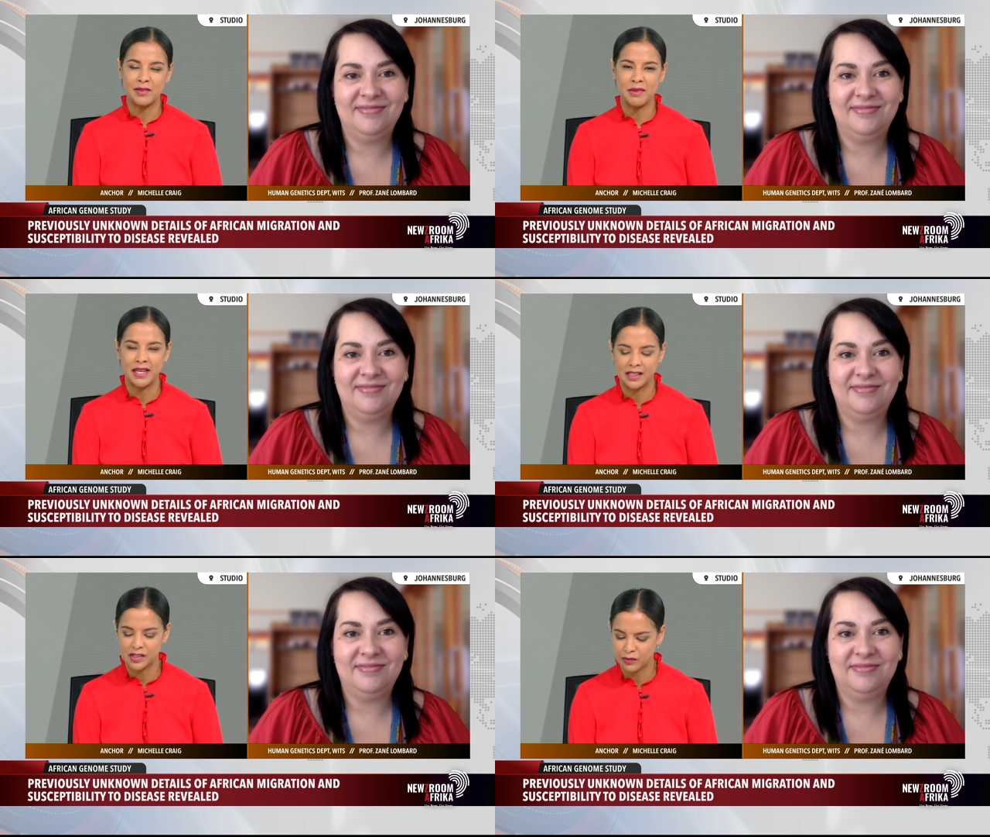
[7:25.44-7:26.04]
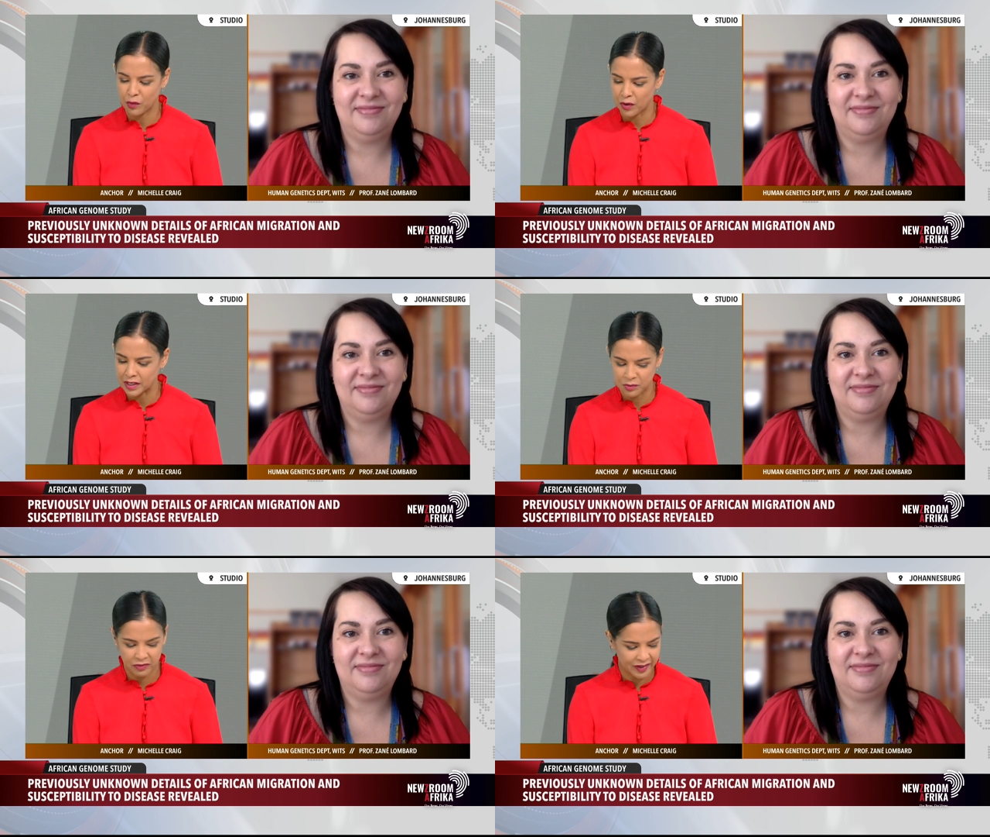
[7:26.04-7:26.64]
Speaker 1: means for
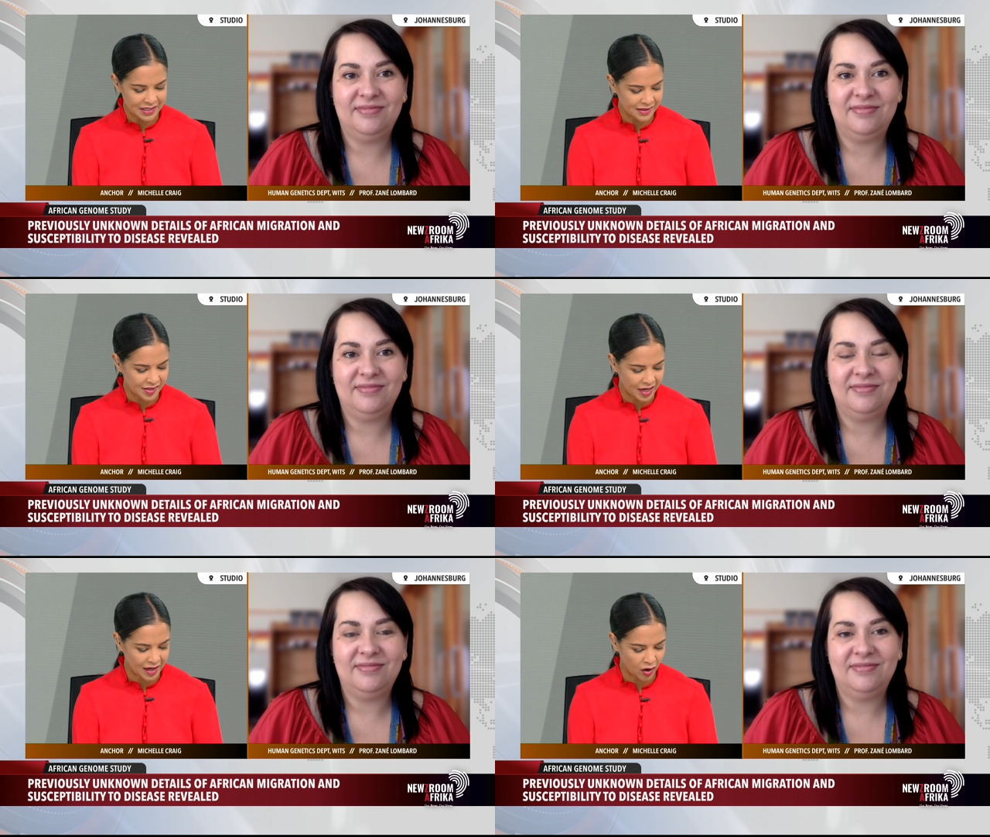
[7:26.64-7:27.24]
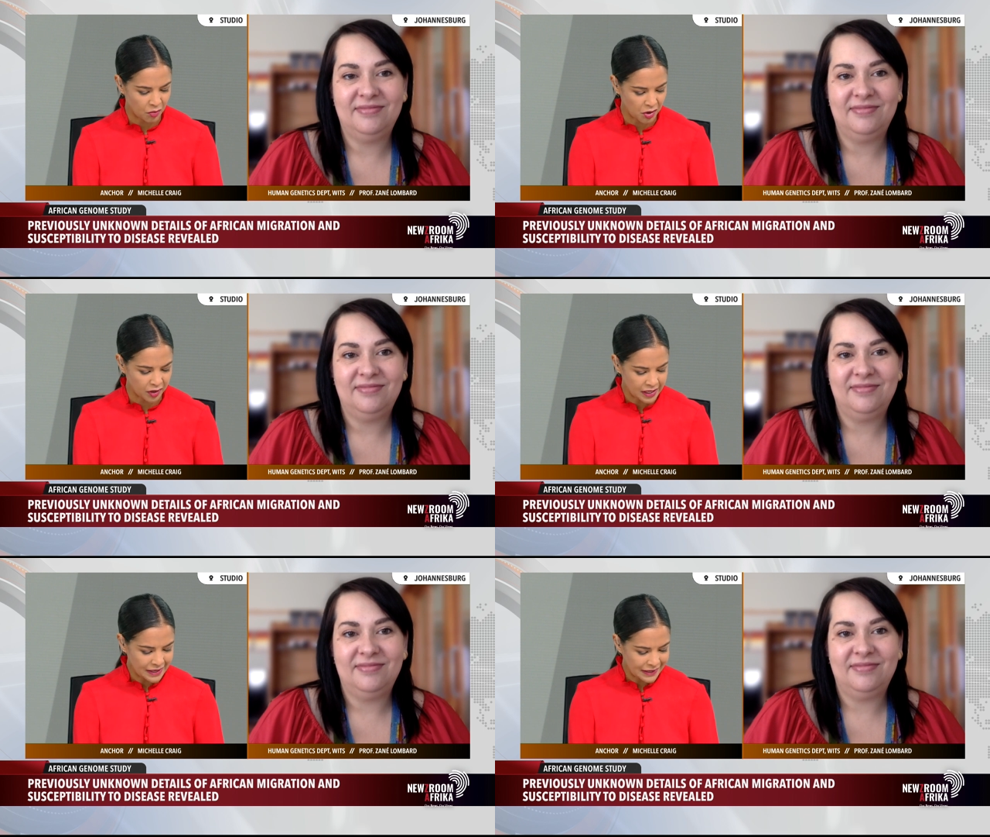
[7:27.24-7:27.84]
us. Professor Zane
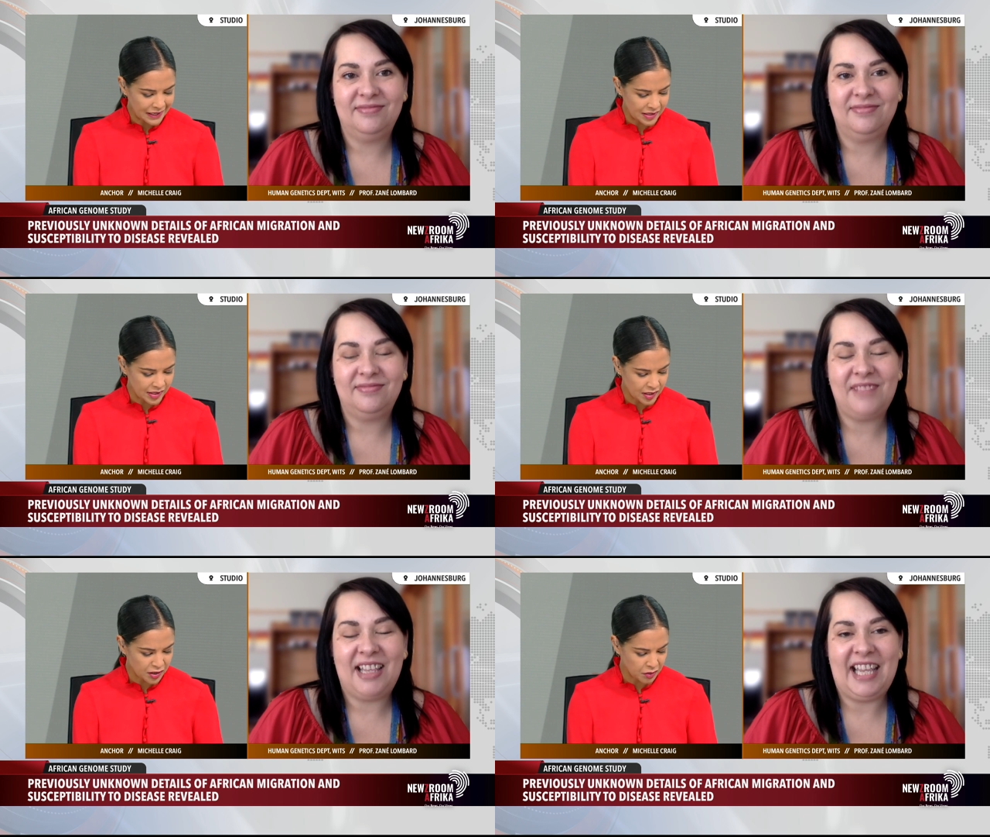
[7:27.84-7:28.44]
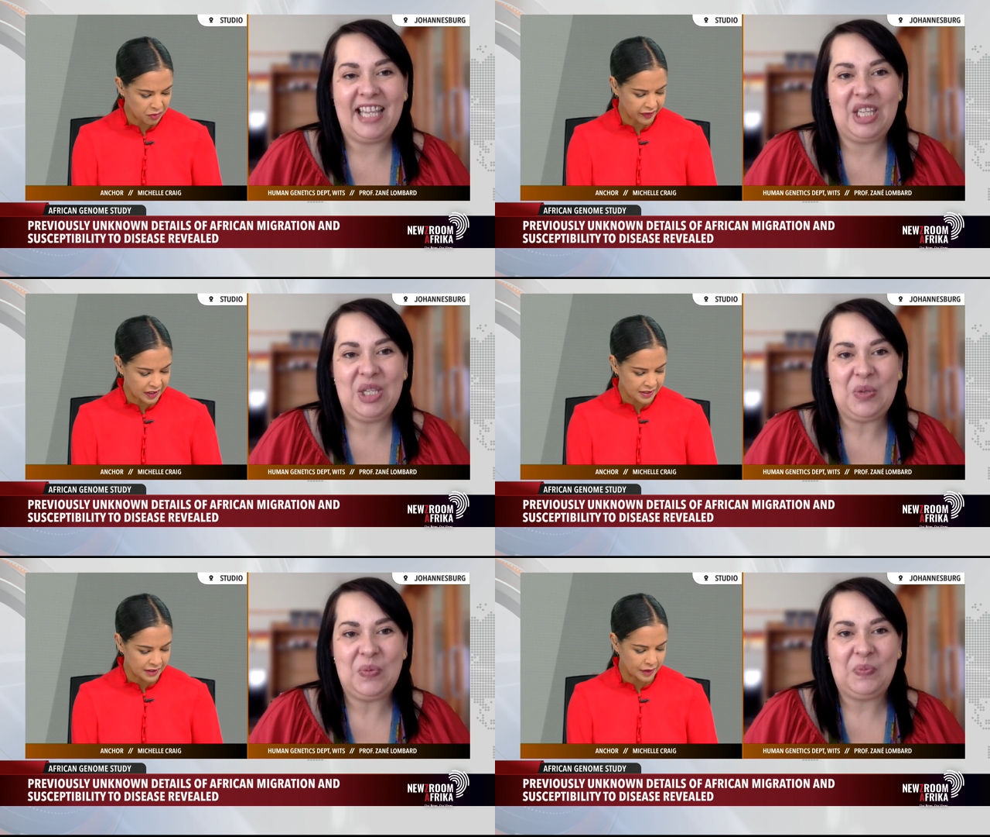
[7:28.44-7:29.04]
Lombard is Associate
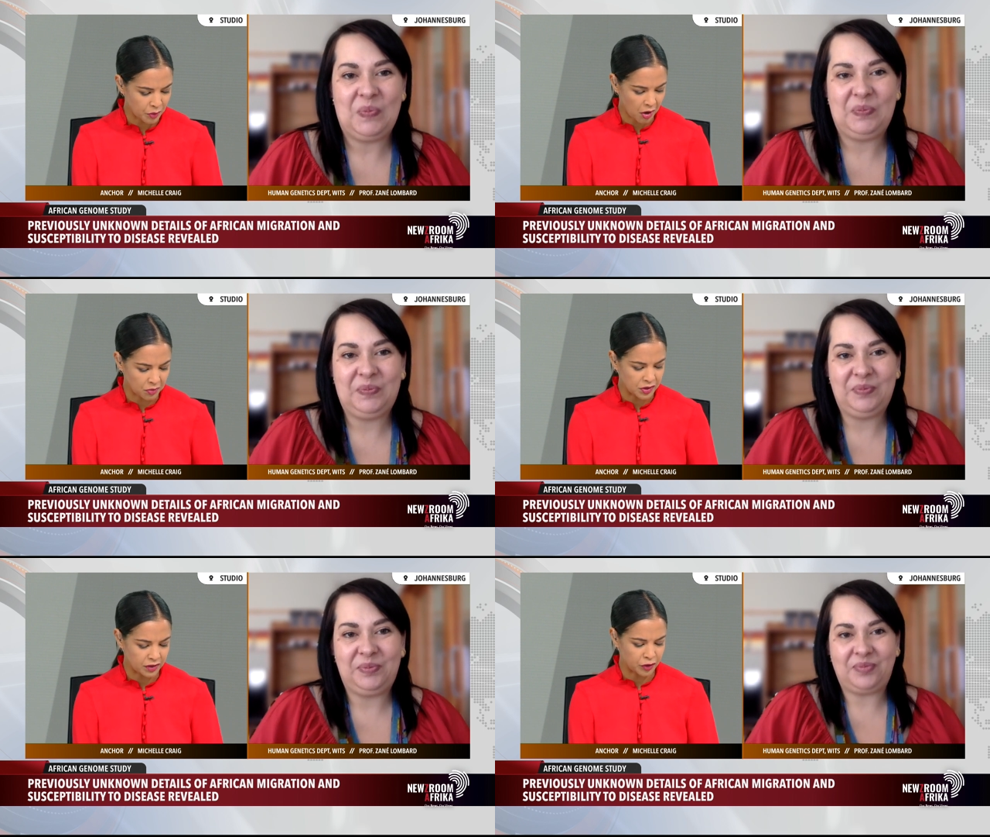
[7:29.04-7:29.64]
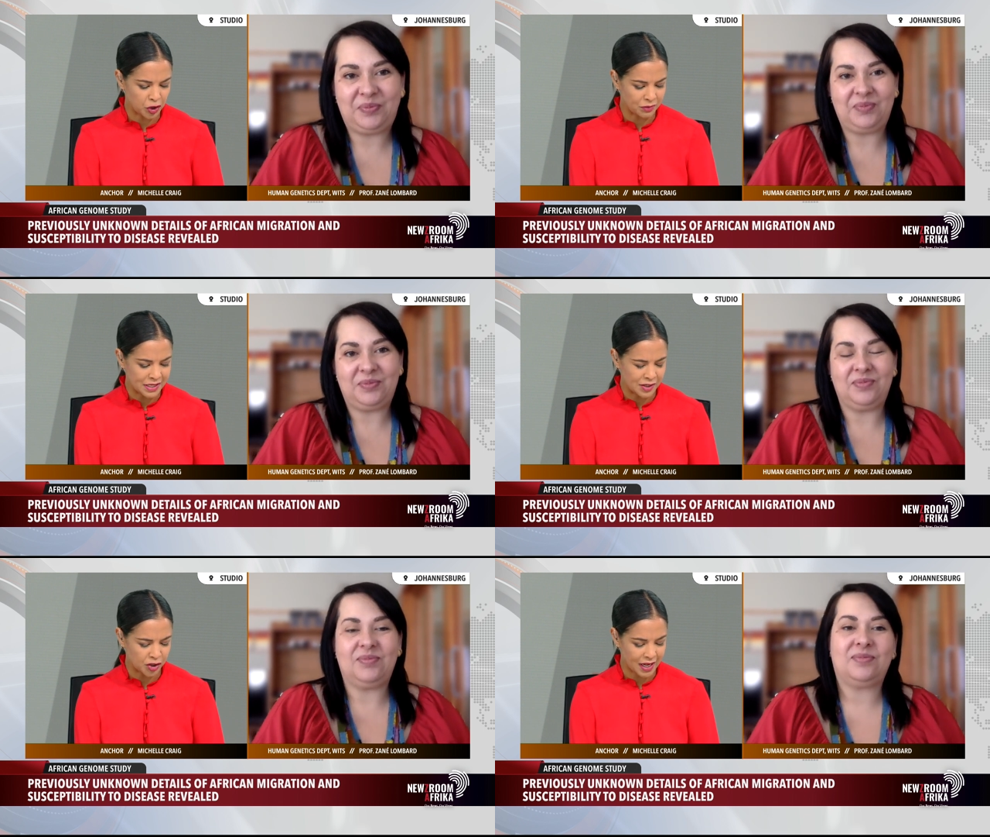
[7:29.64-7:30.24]
Professor in the Department of
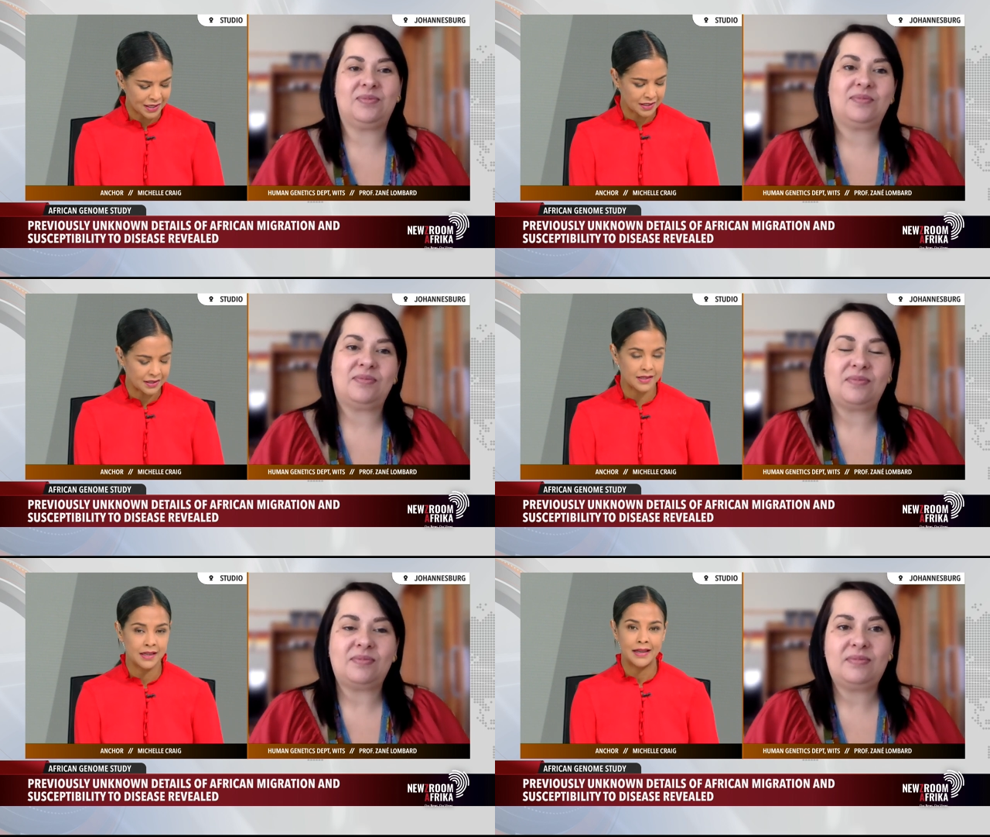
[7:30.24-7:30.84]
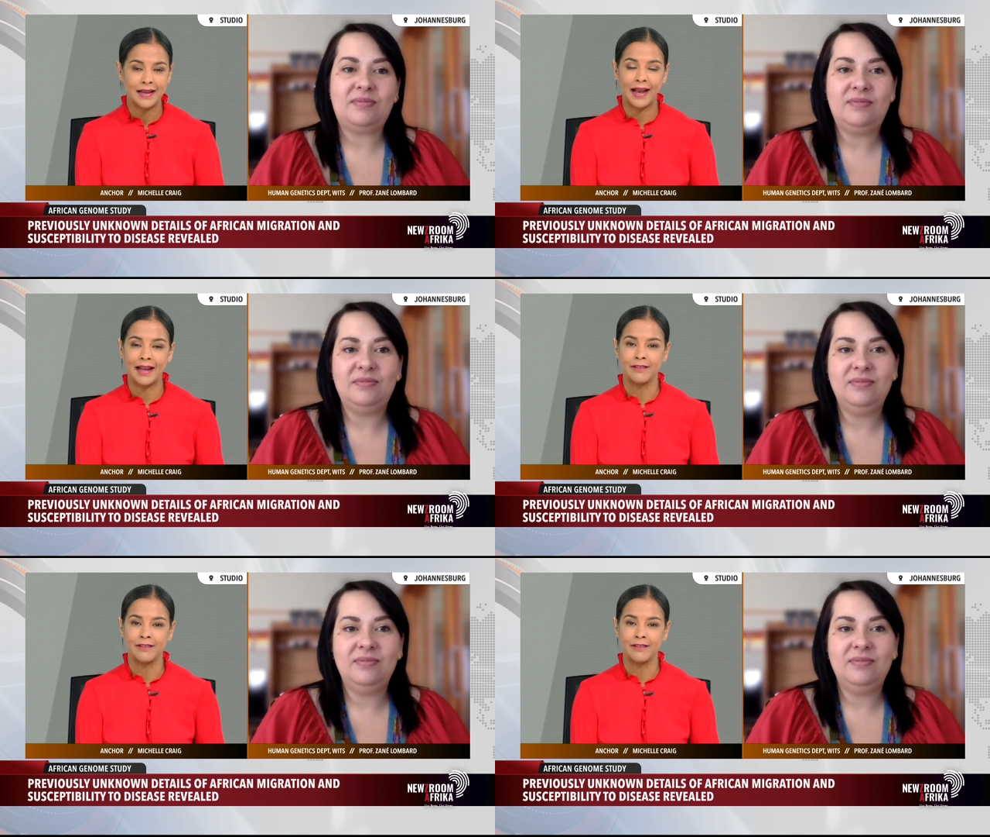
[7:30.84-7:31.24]
Human Genetics at